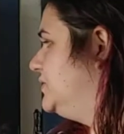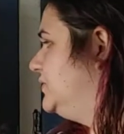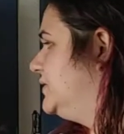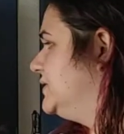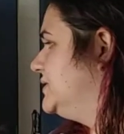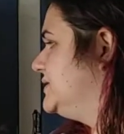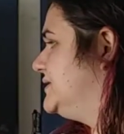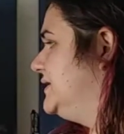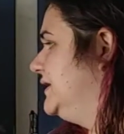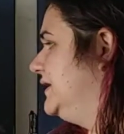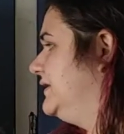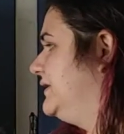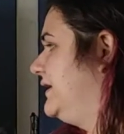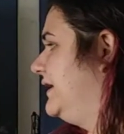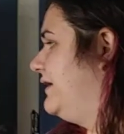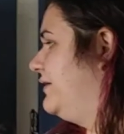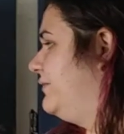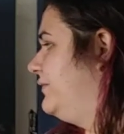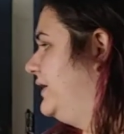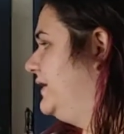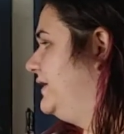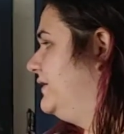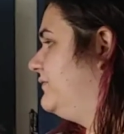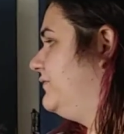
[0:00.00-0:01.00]
you can see that I
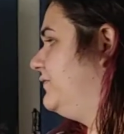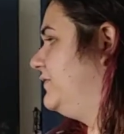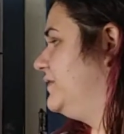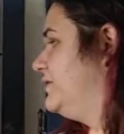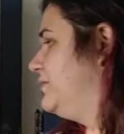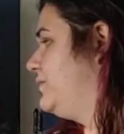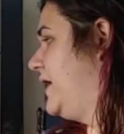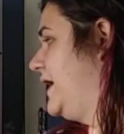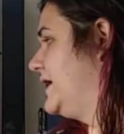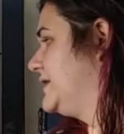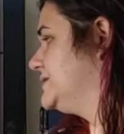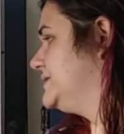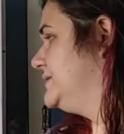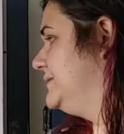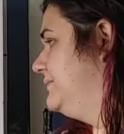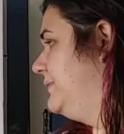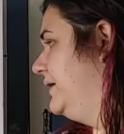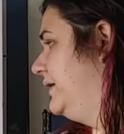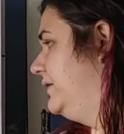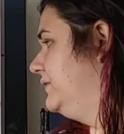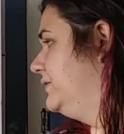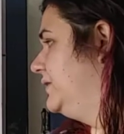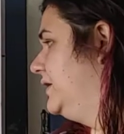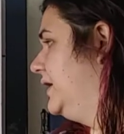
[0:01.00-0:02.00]
waited for the wax to
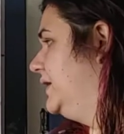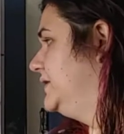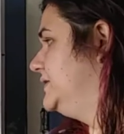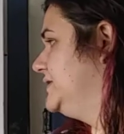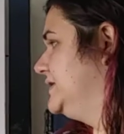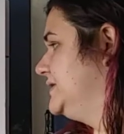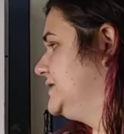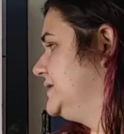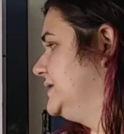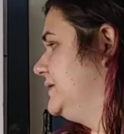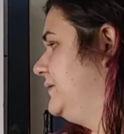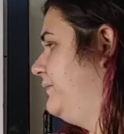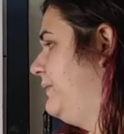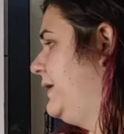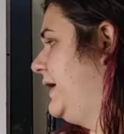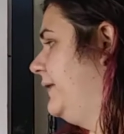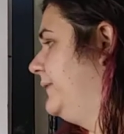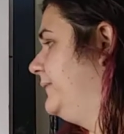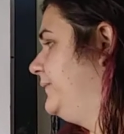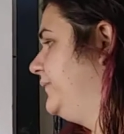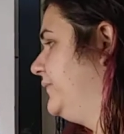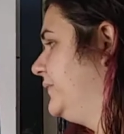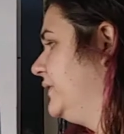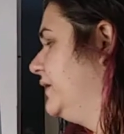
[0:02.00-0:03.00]
melt a decent
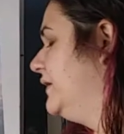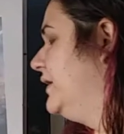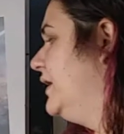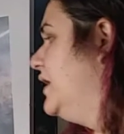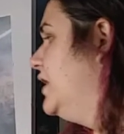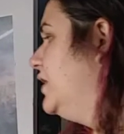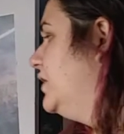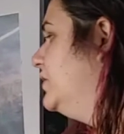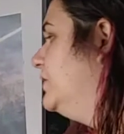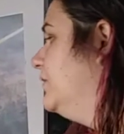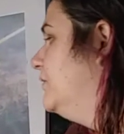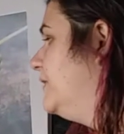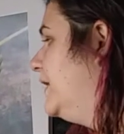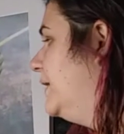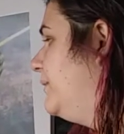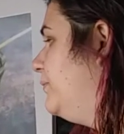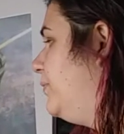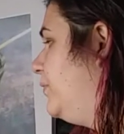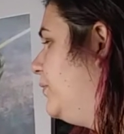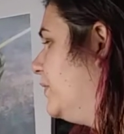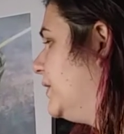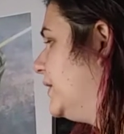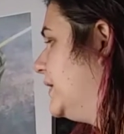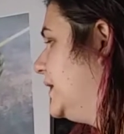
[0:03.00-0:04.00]
amount. You then
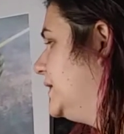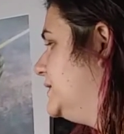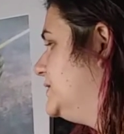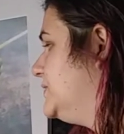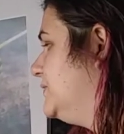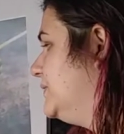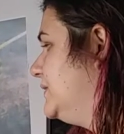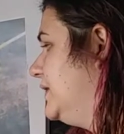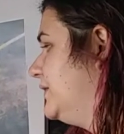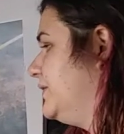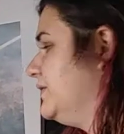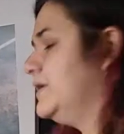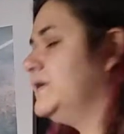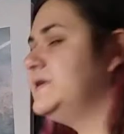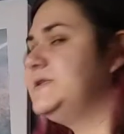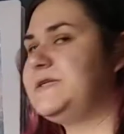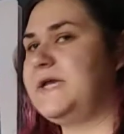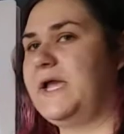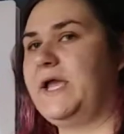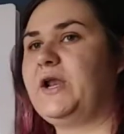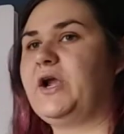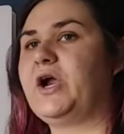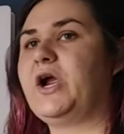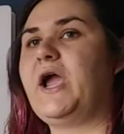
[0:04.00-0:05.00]
pour it into another
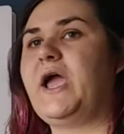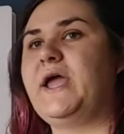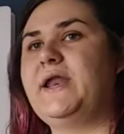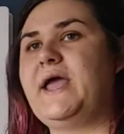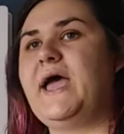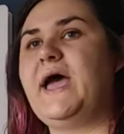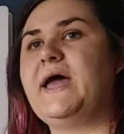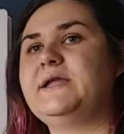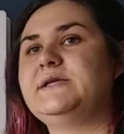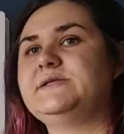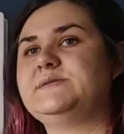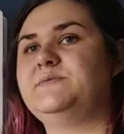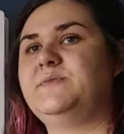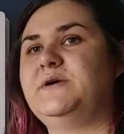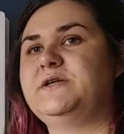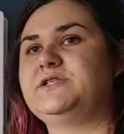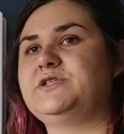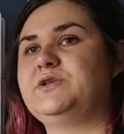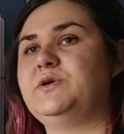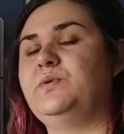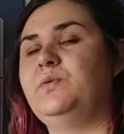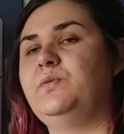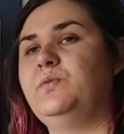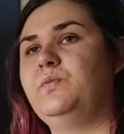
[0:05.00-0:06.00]
container and add as
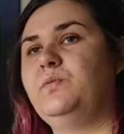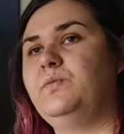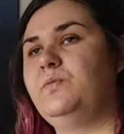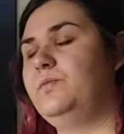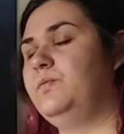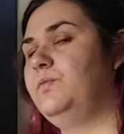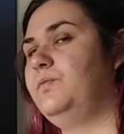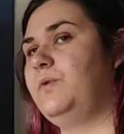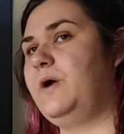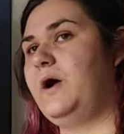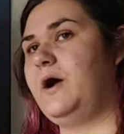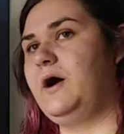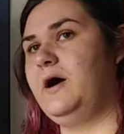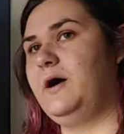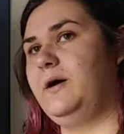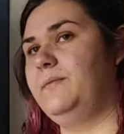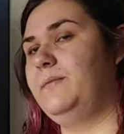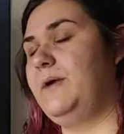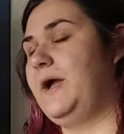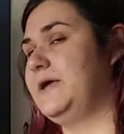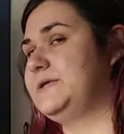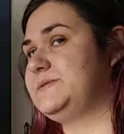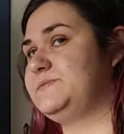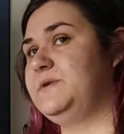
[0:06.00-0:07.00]
much
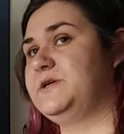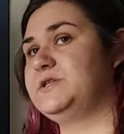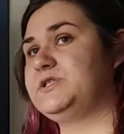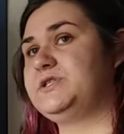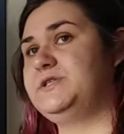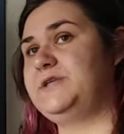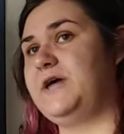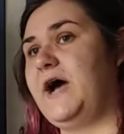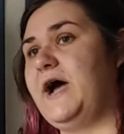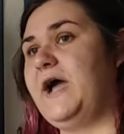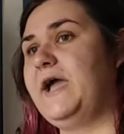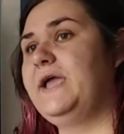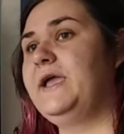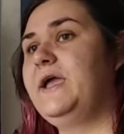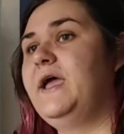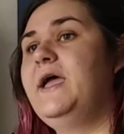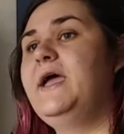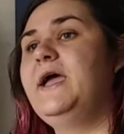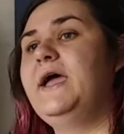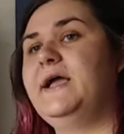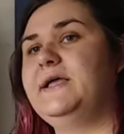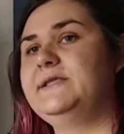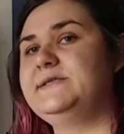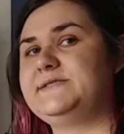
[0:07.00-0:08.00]
dye
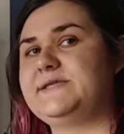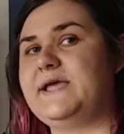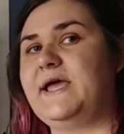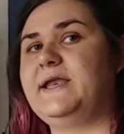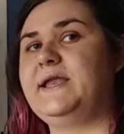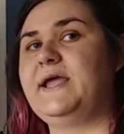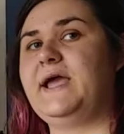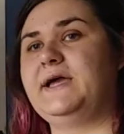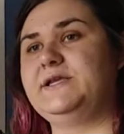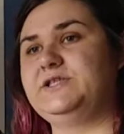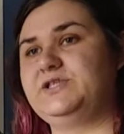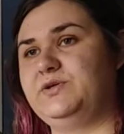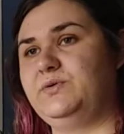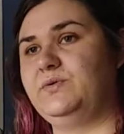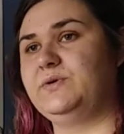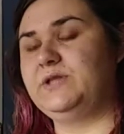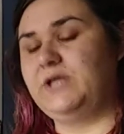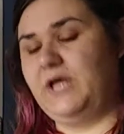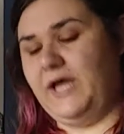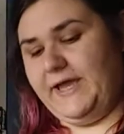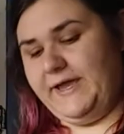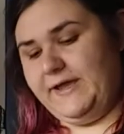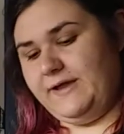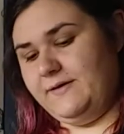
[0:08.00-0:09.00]
and scent as you would
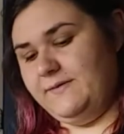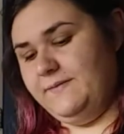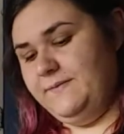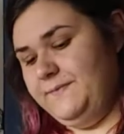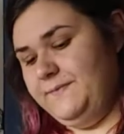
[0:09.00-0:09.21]
like.